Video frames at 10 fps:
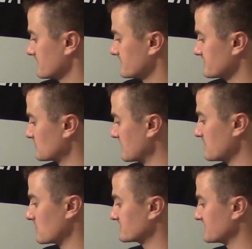It's way
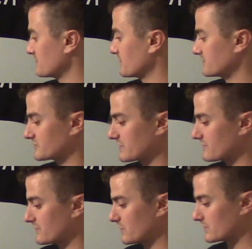more simple and
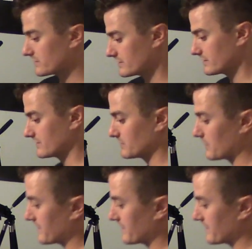straightforward than what we